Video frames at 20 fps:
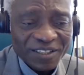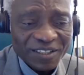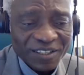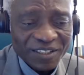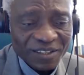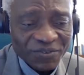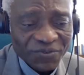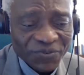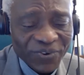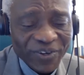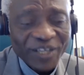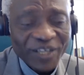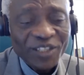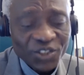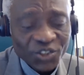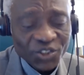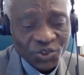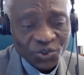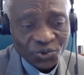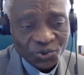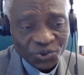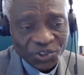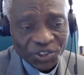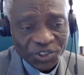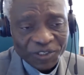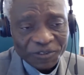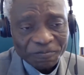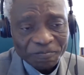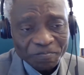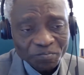find a
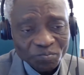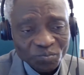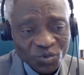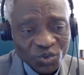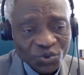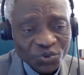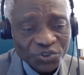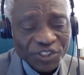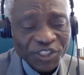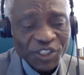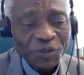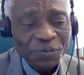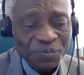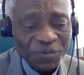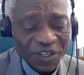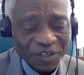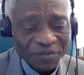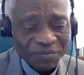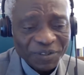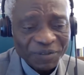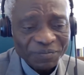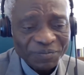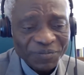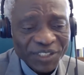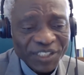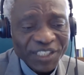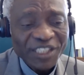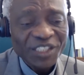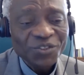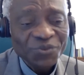solution to this problem,
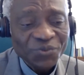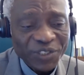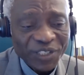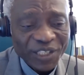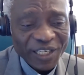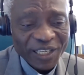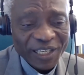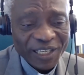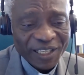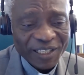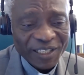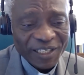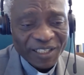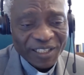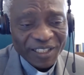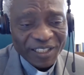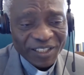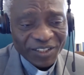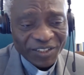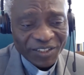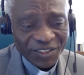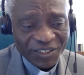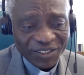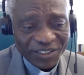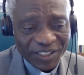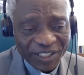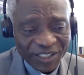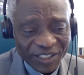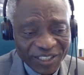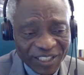deal with
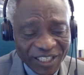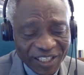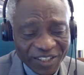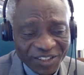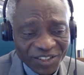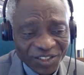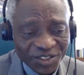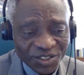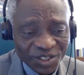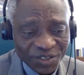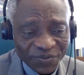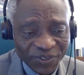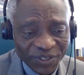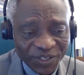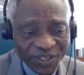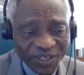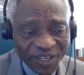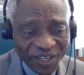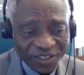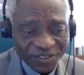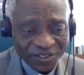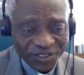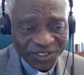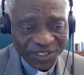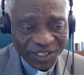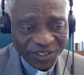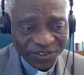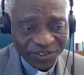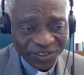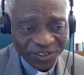the challenges of ecology
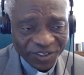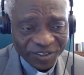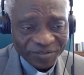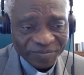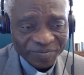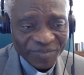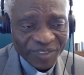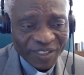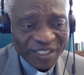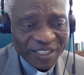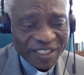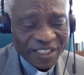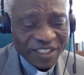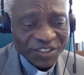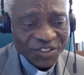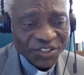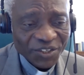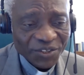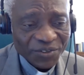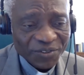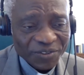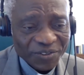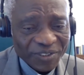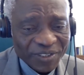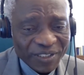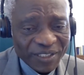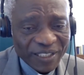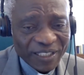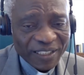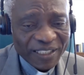and all.
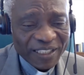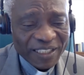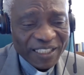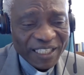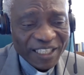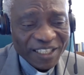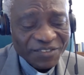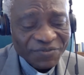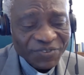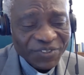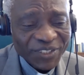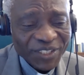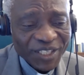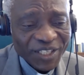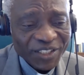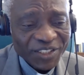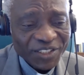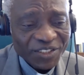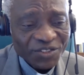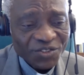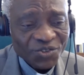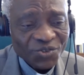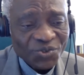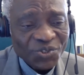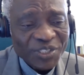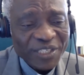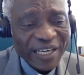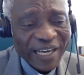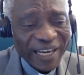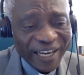So it's an invitation to
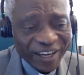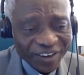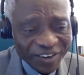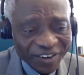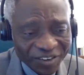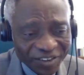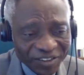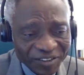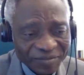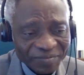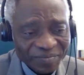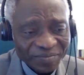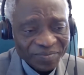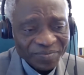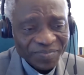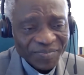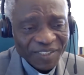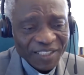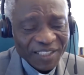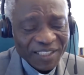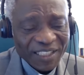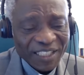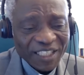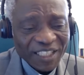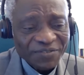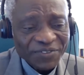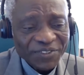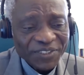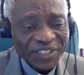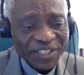dialogue. It's an
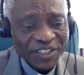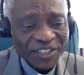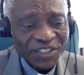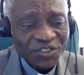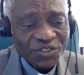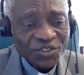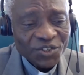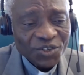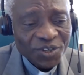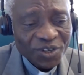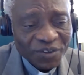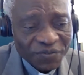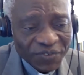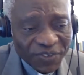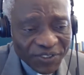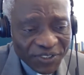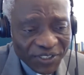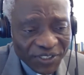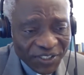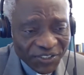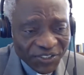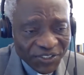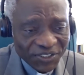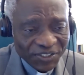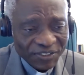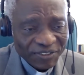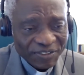invitation to conversation.